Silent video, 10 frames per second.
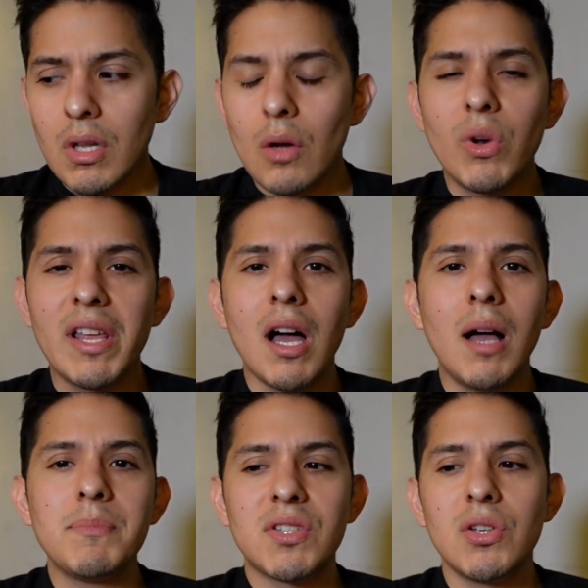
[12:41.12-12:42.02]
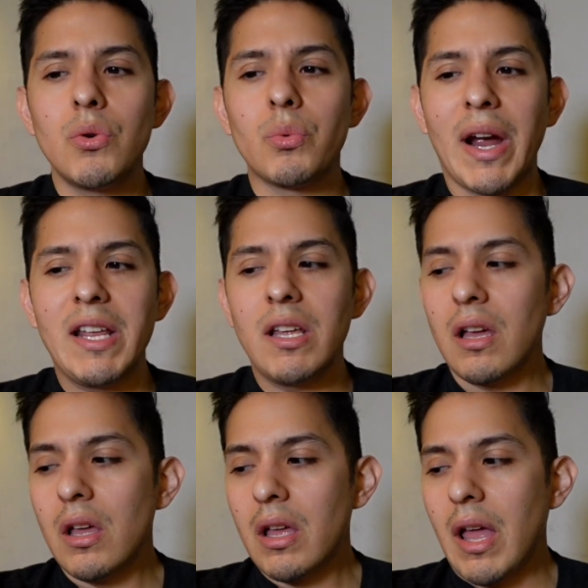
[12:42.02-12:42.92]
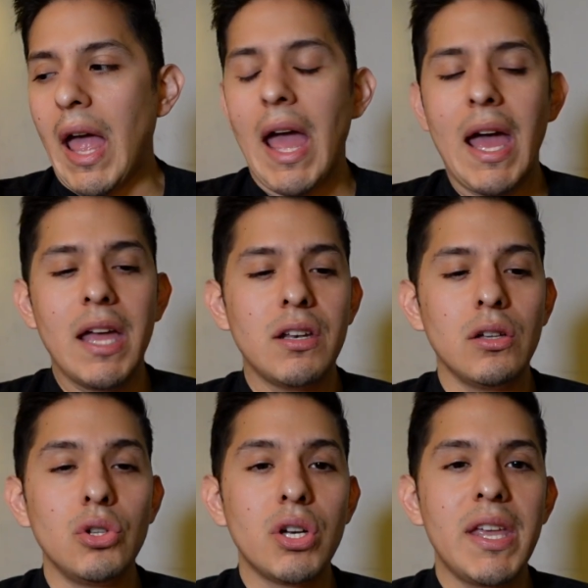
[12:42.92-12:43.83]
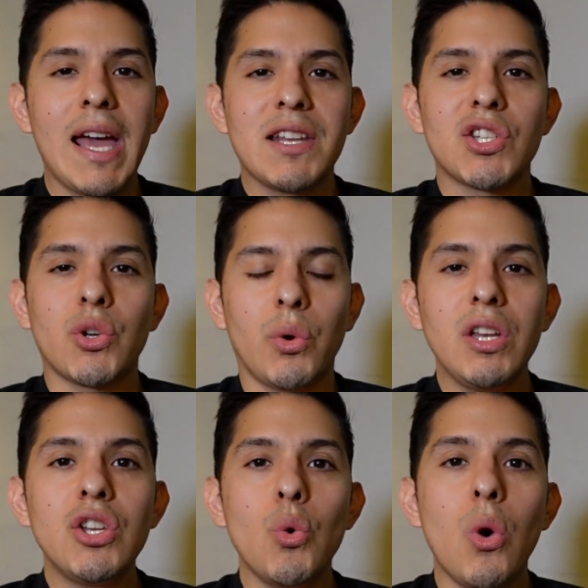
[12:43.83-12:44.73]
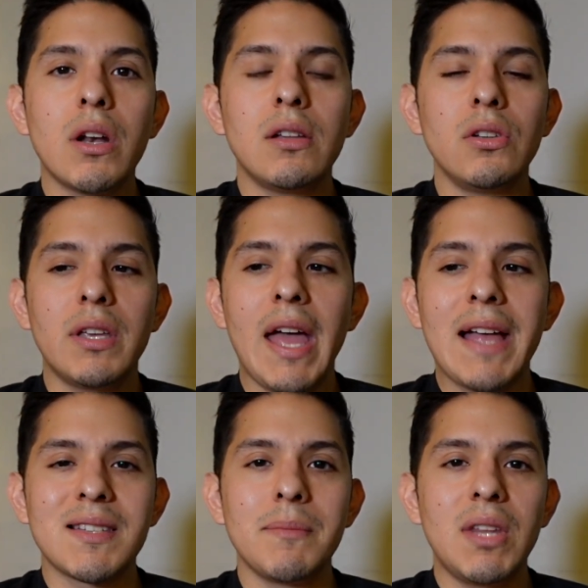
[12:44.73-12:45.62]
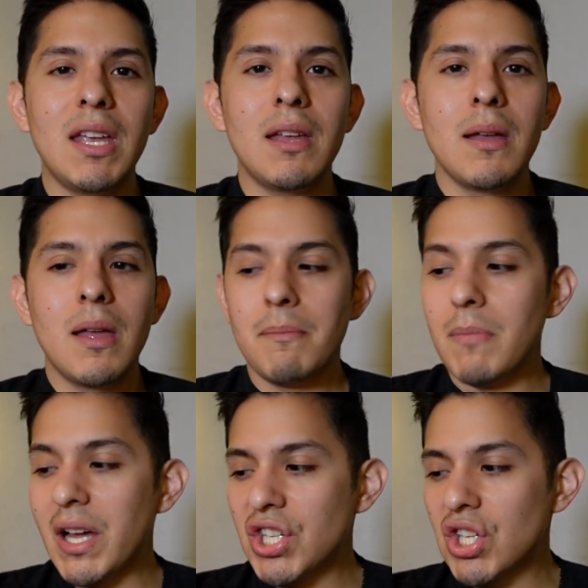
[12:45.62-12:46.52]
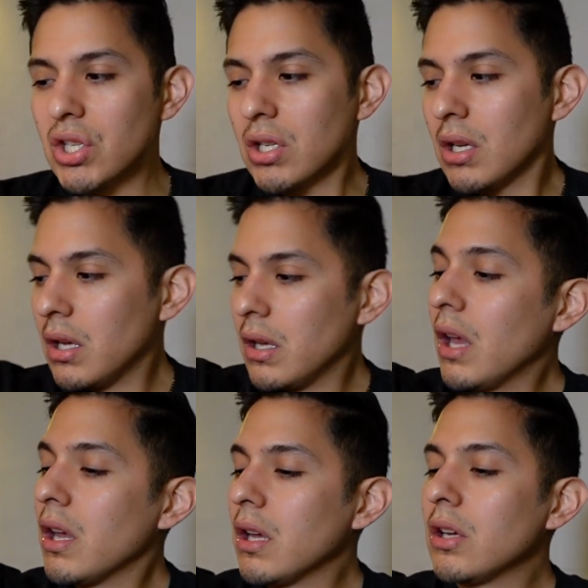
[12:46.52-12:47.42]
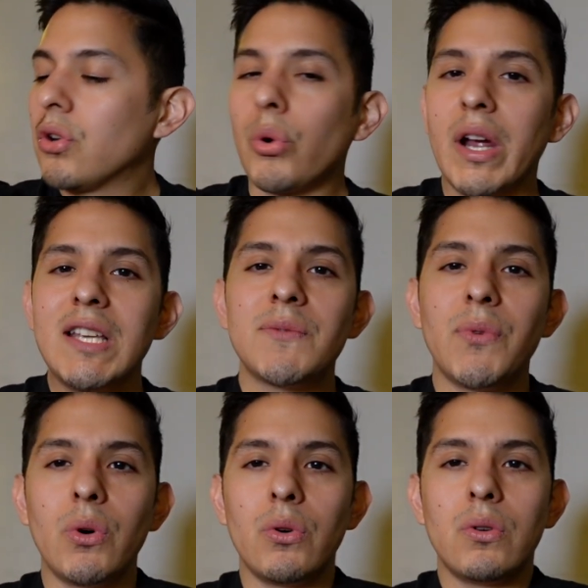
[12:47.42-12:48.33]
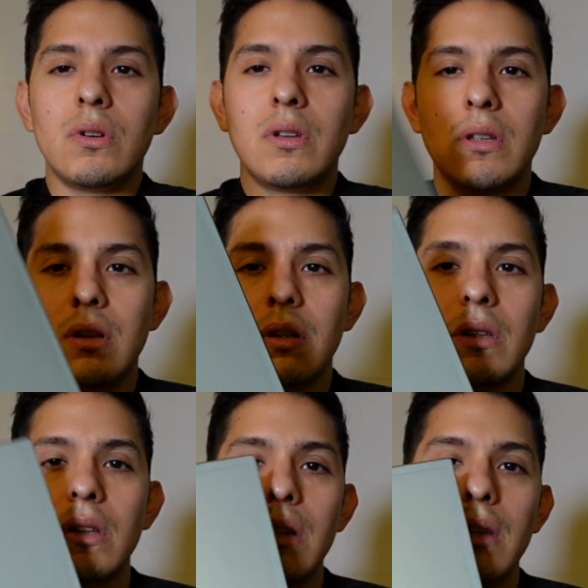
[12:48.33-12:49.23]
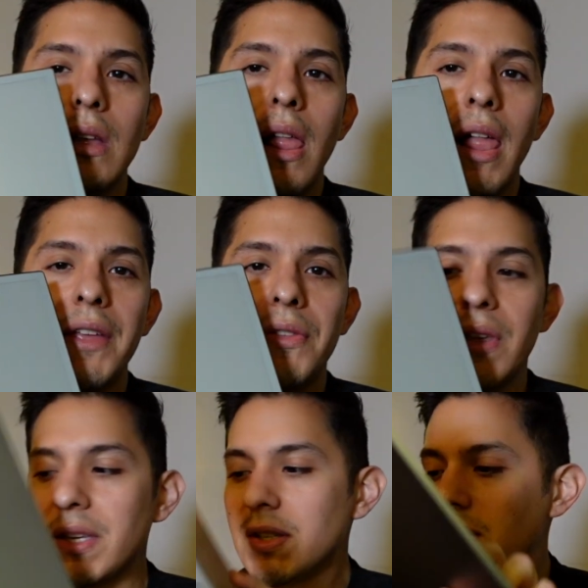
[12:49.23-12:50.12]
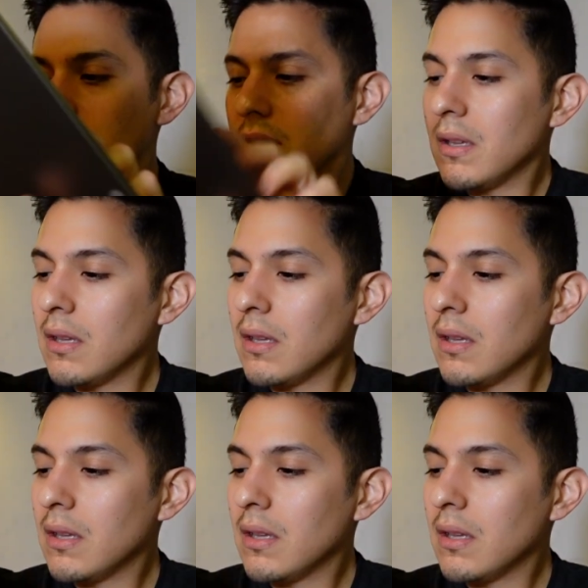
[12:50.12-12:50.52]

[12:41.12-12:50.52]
when it comes to writing and looking at a screen, you want to look at something much graceful like this